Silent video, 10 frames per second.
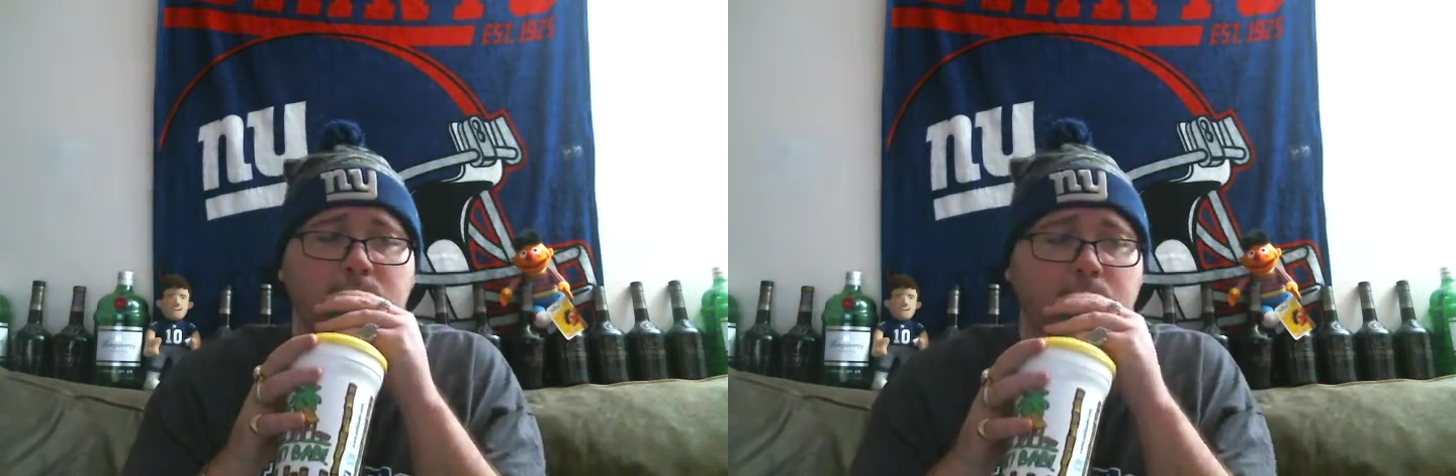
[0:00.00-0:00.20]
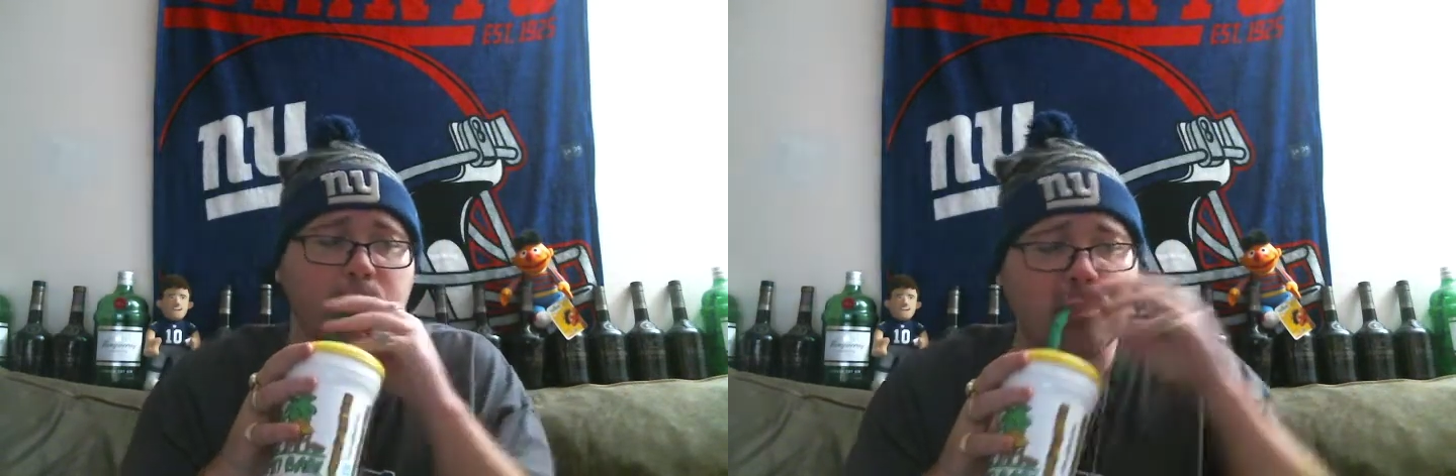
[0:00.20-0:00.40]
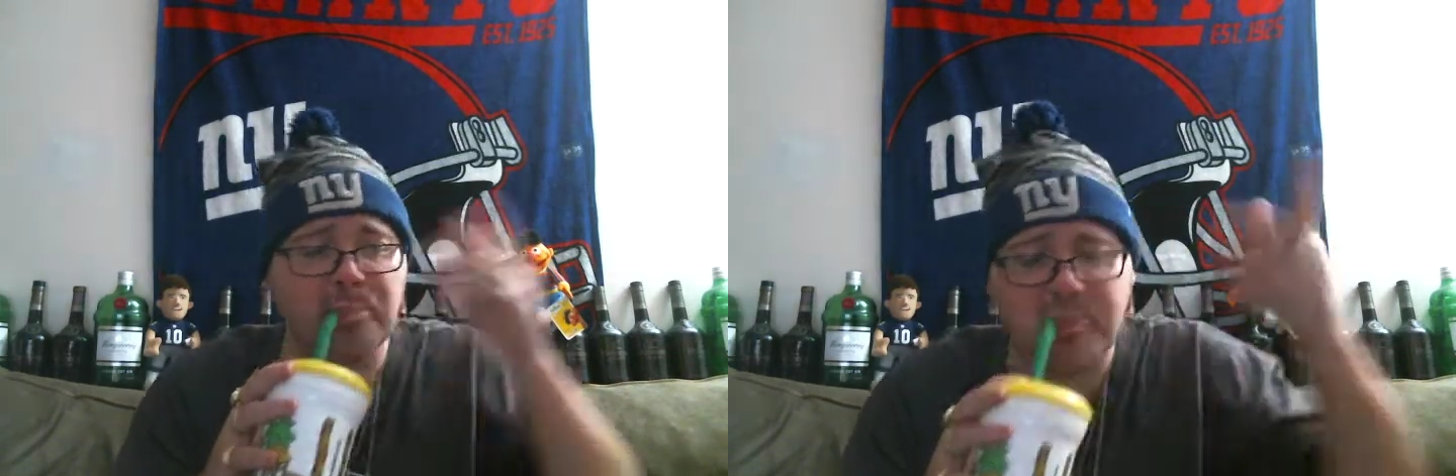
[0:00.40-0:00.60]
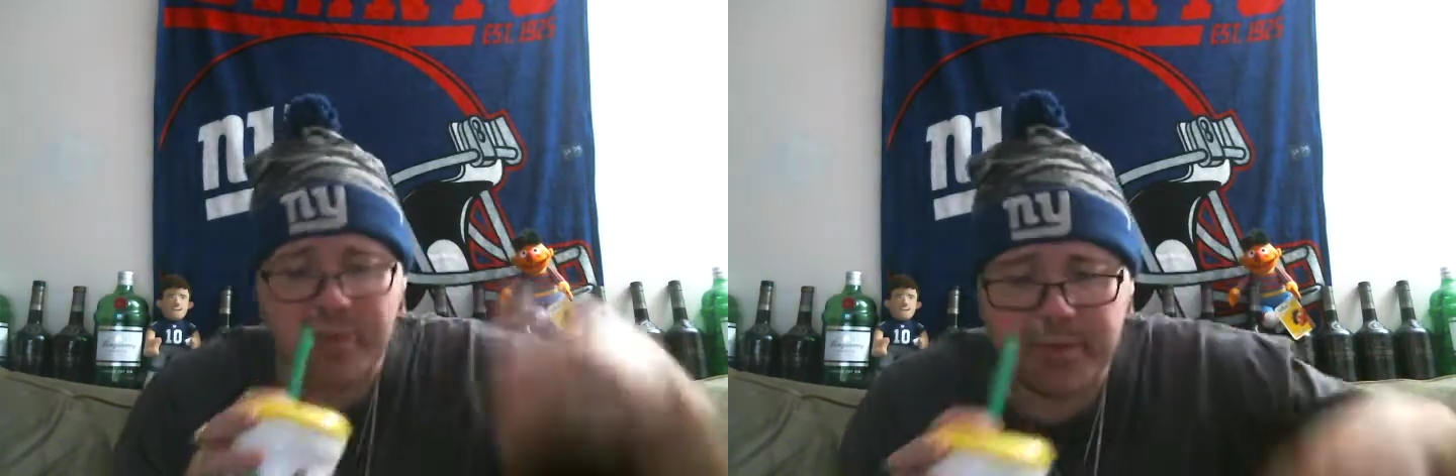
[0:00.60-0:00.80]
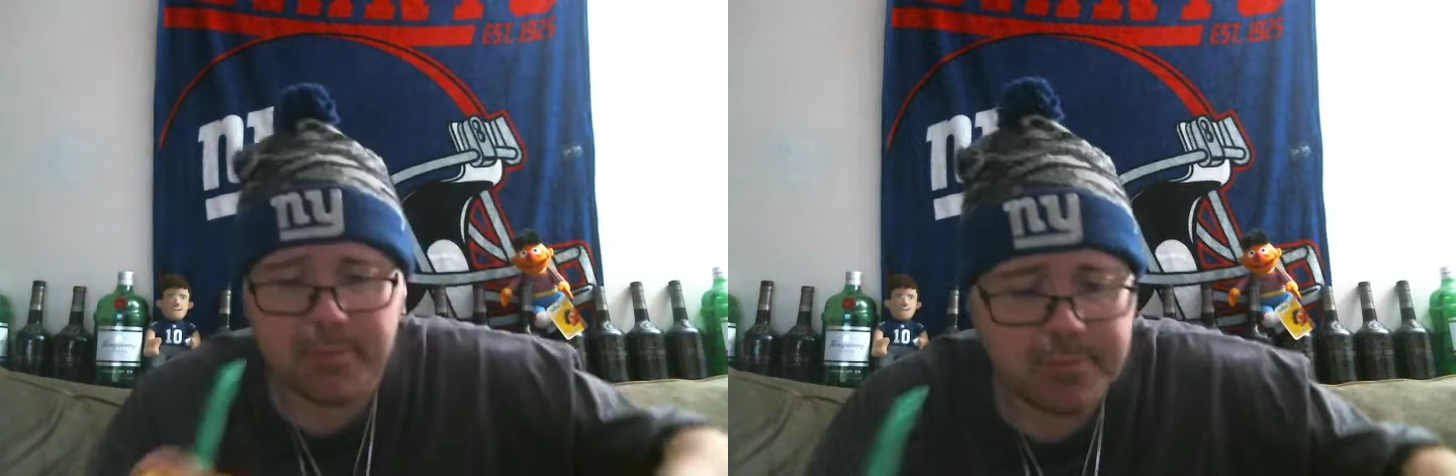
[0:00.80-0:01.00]

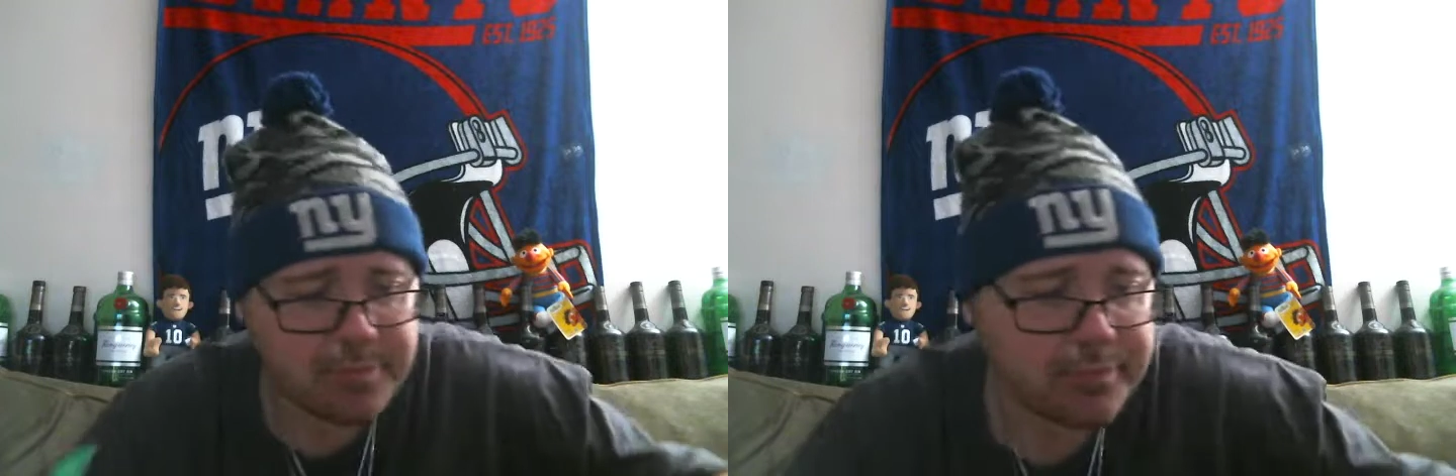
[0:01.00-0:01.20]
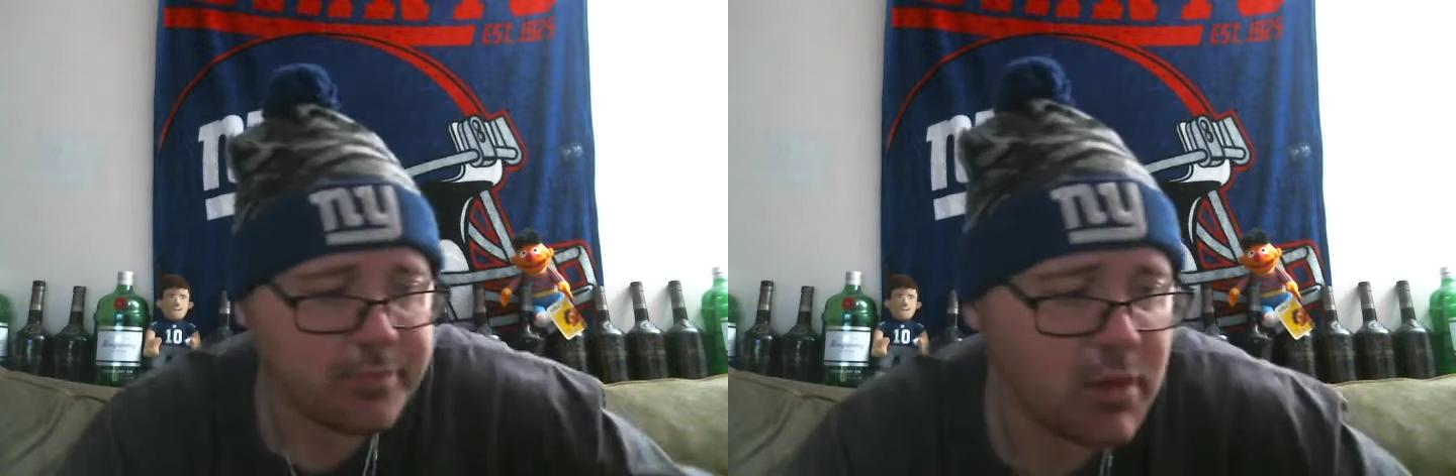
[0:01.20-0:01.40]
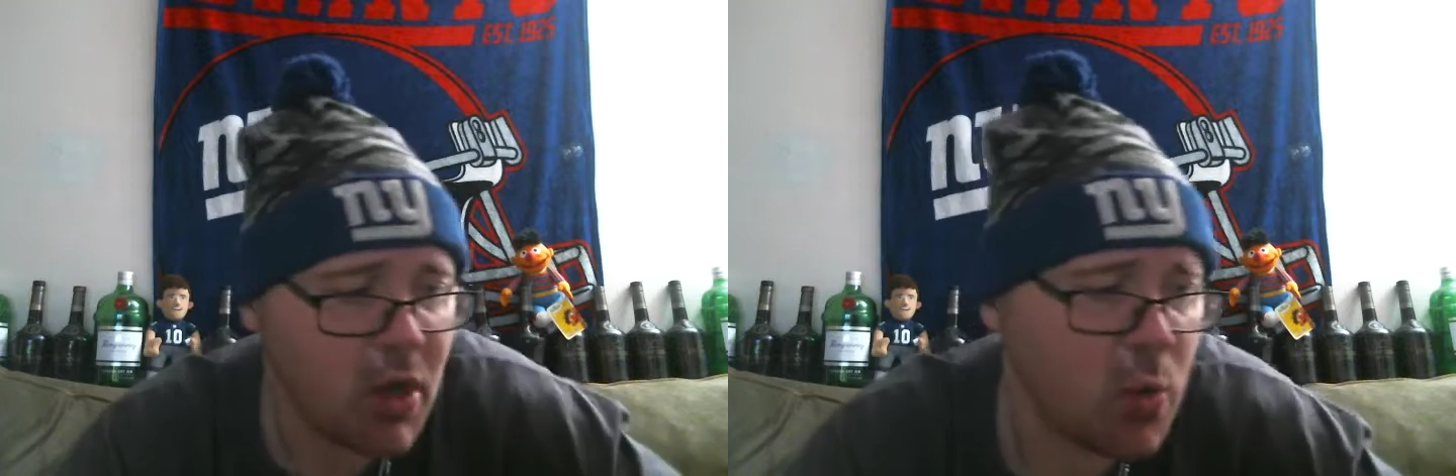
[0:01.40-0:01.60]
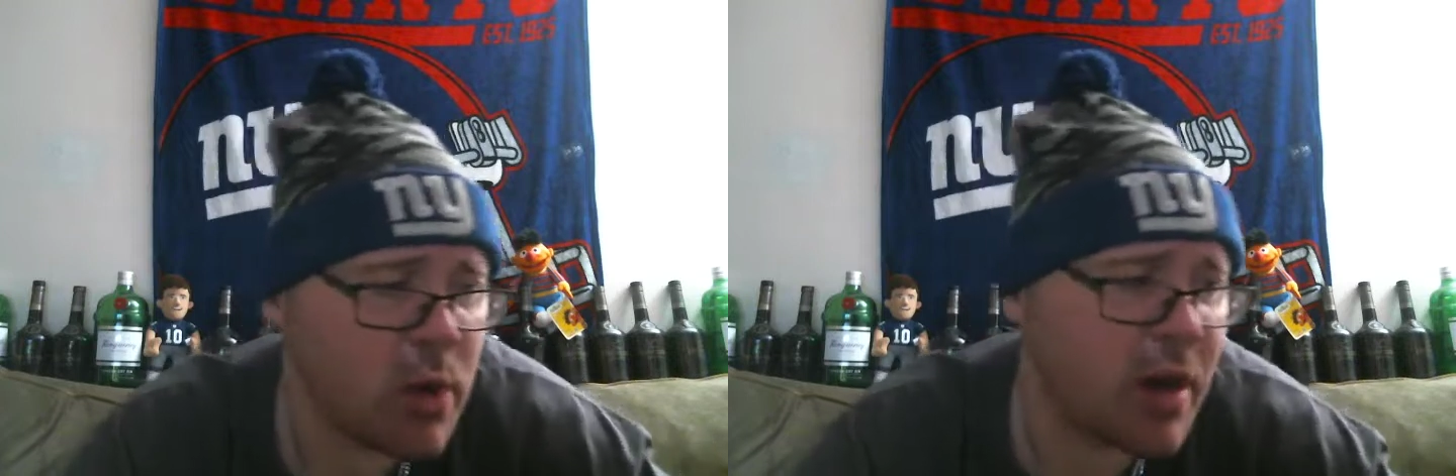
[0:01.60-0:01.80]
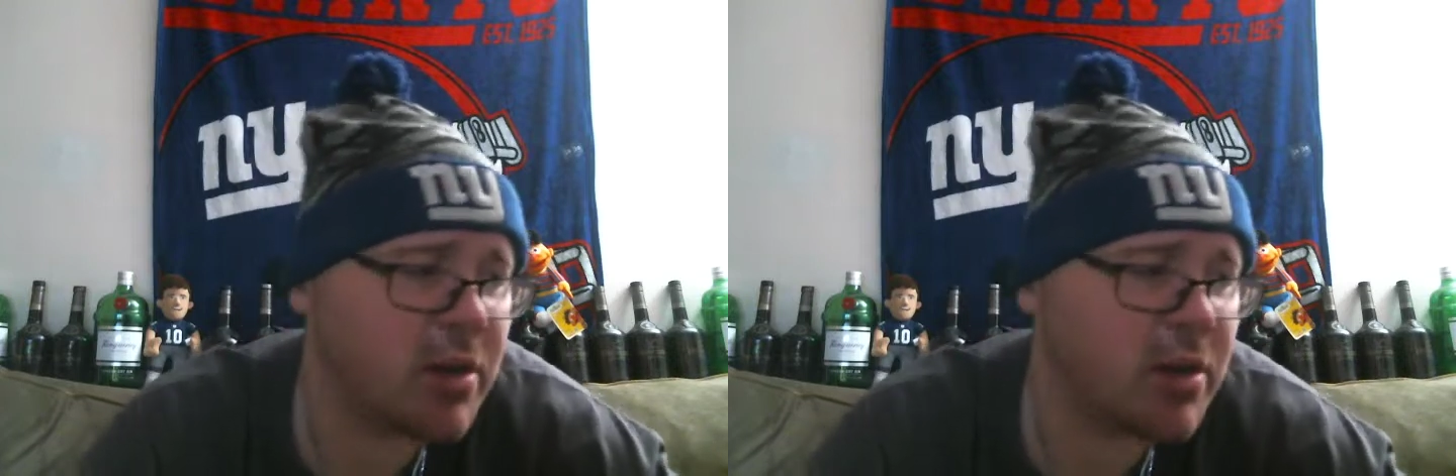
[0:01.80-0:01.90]
We're going